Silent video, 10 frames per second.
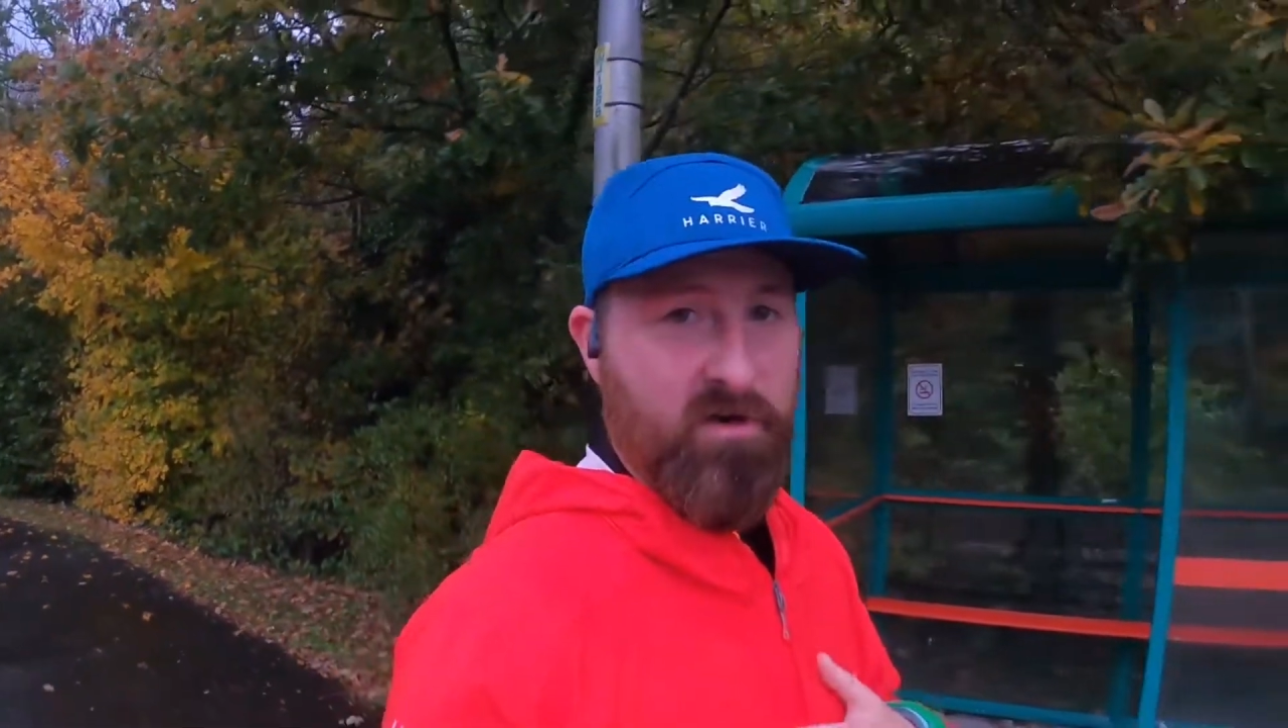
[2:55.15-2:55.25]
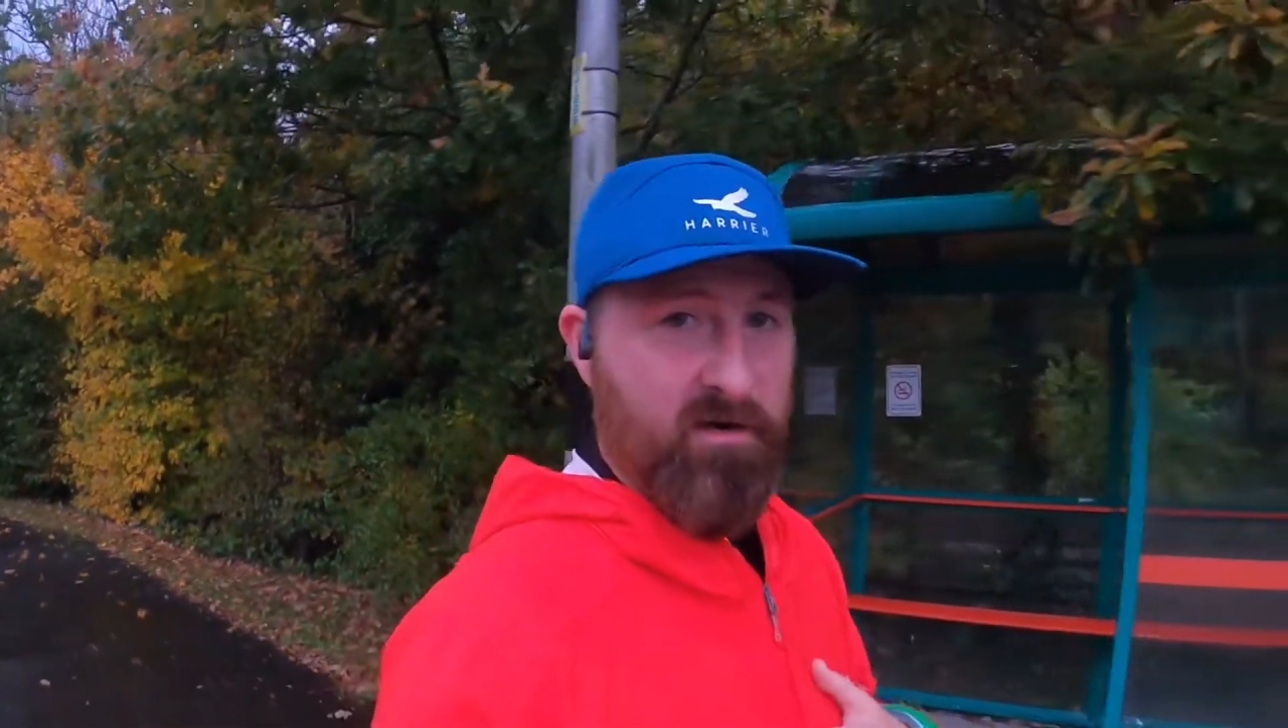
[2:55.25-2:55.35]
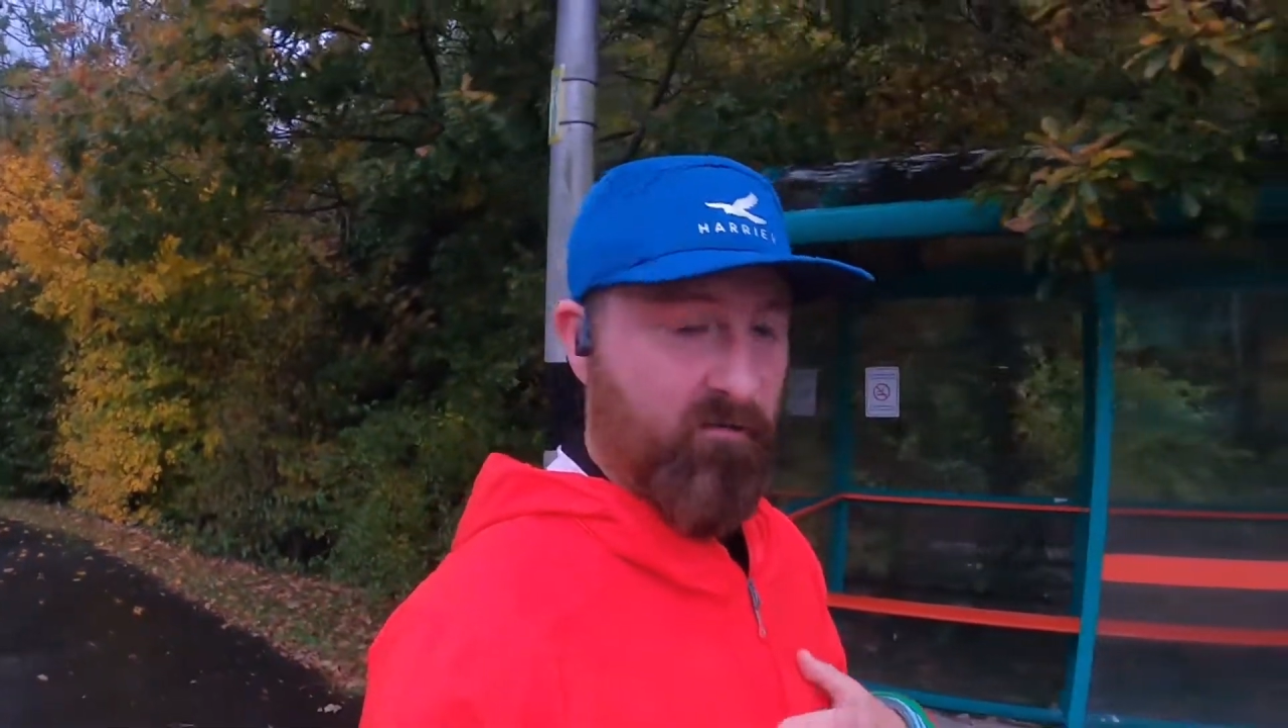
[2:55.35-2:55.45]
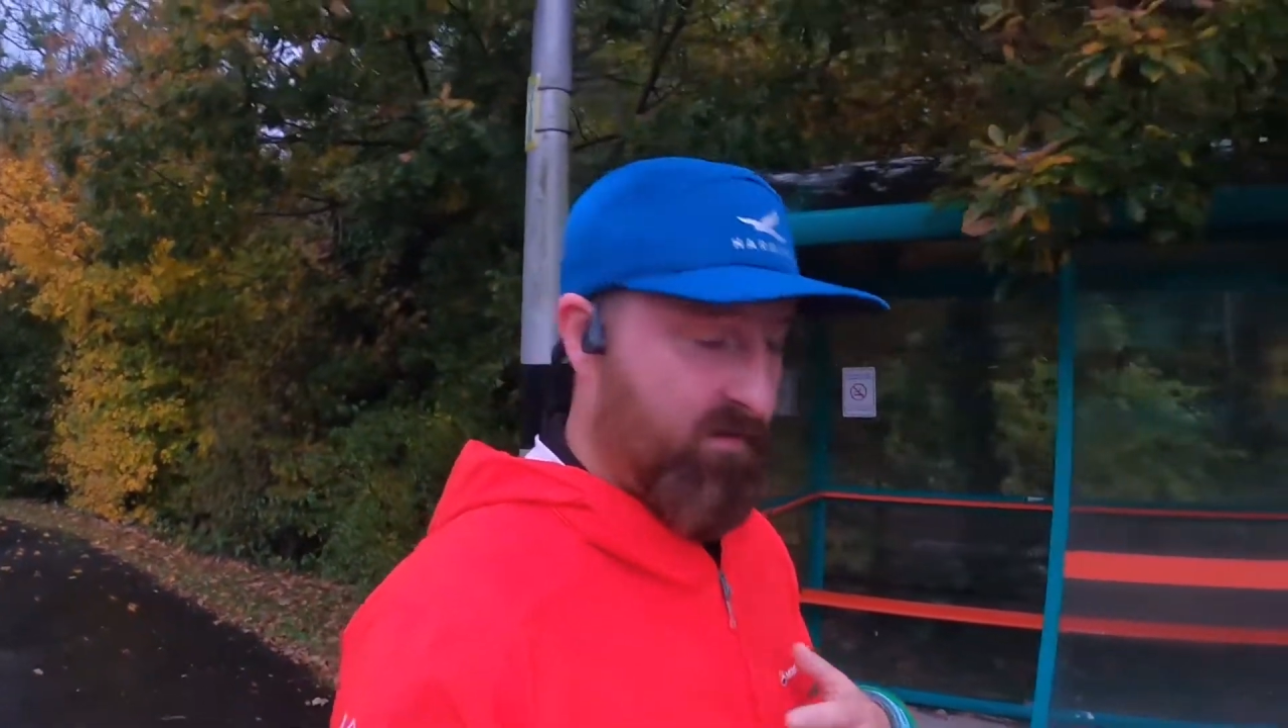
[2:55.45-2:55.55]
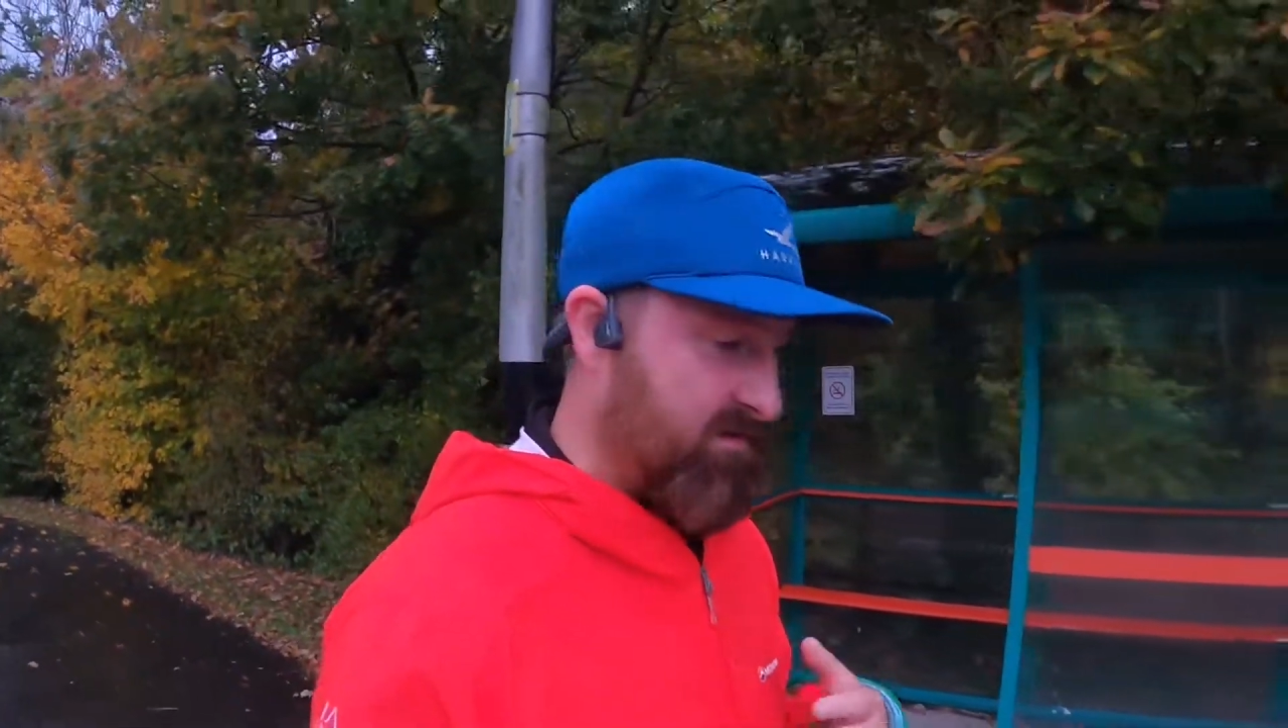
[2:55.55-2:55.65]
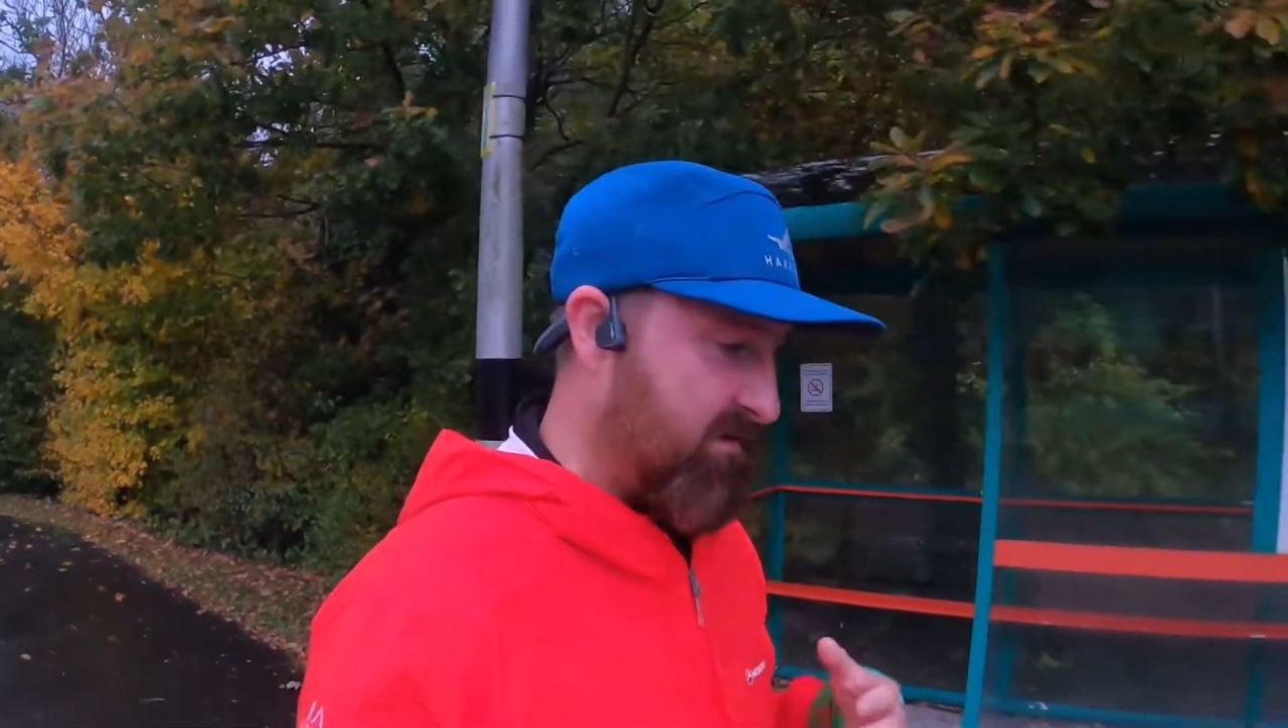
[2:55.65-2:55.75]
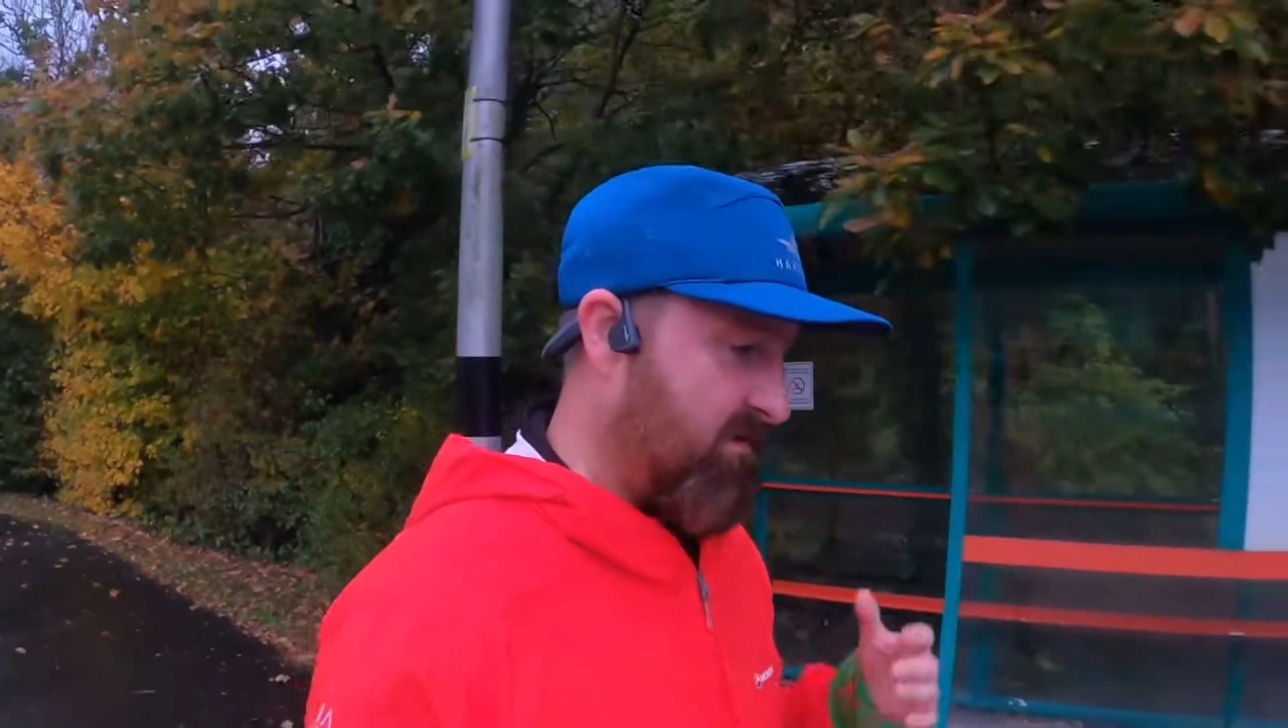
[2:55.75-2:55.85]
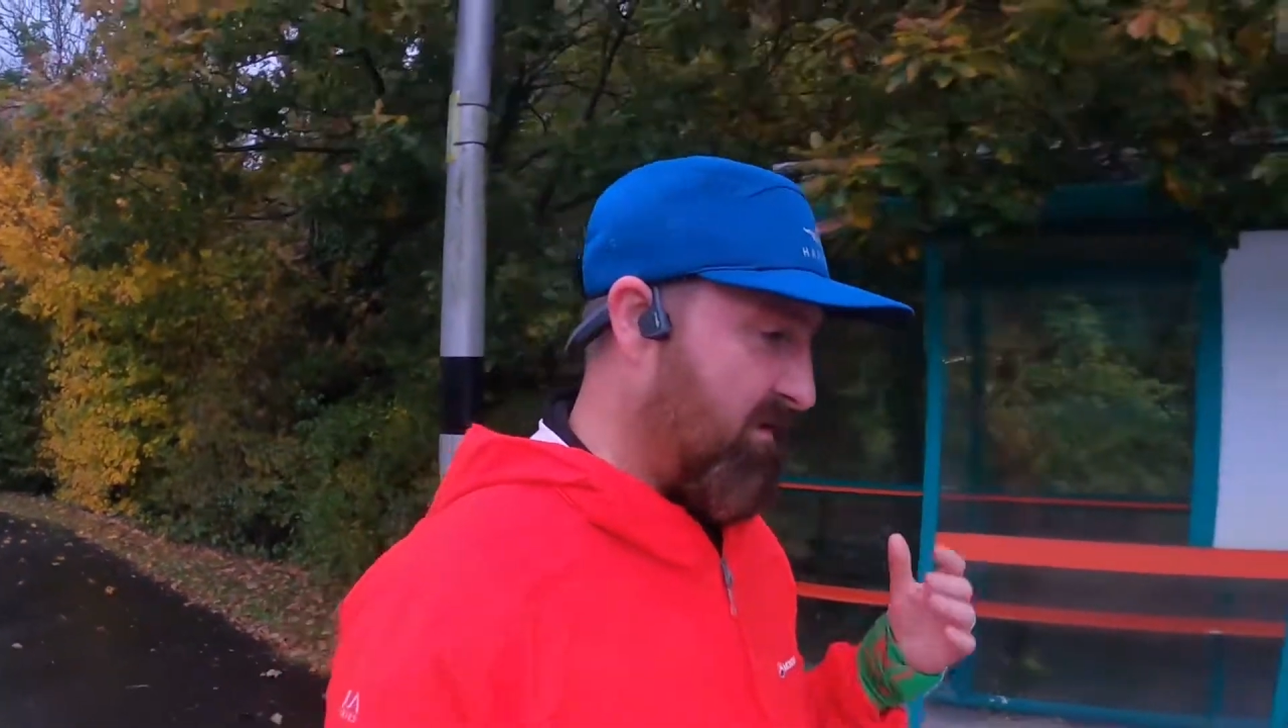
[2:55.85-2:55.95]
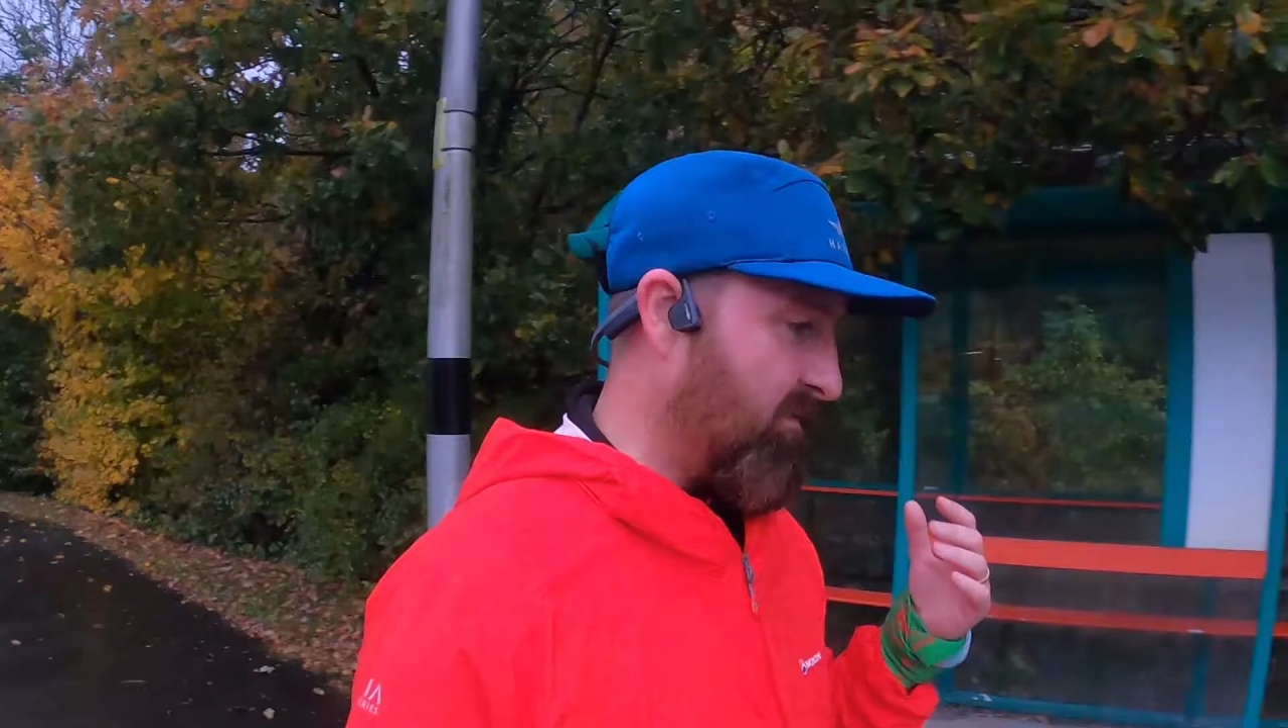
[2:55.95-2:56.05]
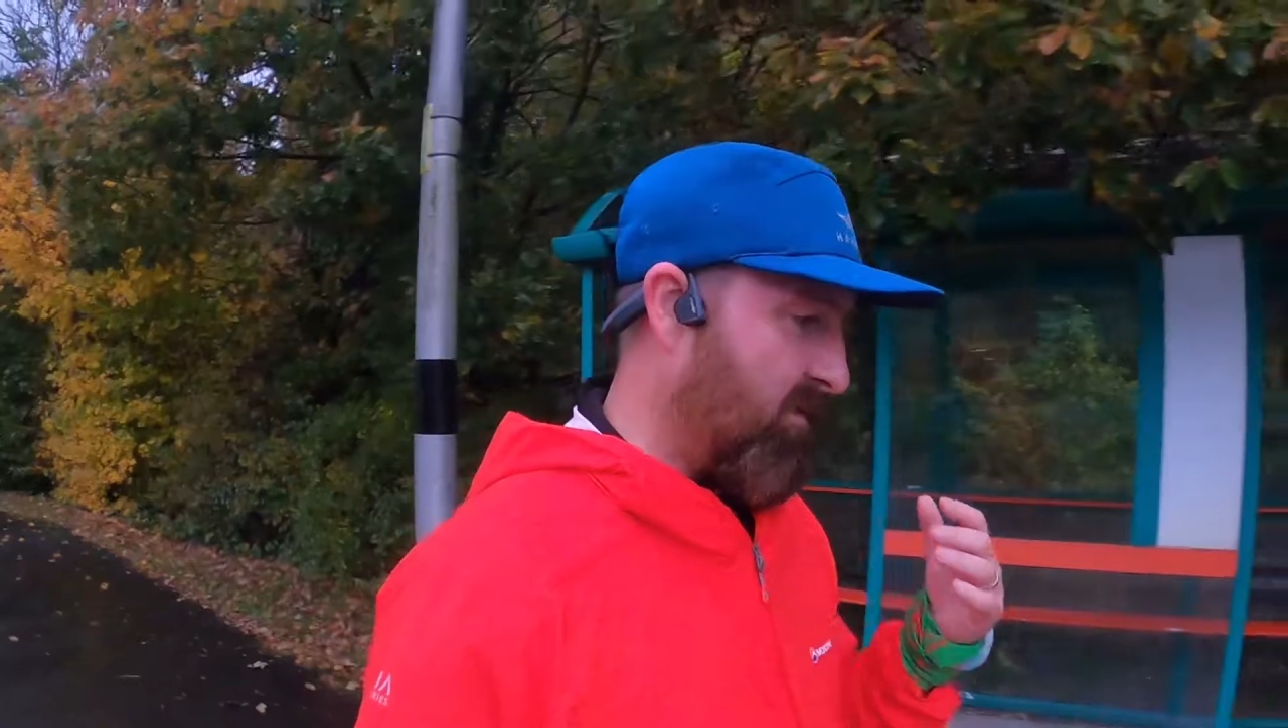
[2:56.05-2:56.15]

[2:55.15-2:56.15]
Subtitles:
trained physio,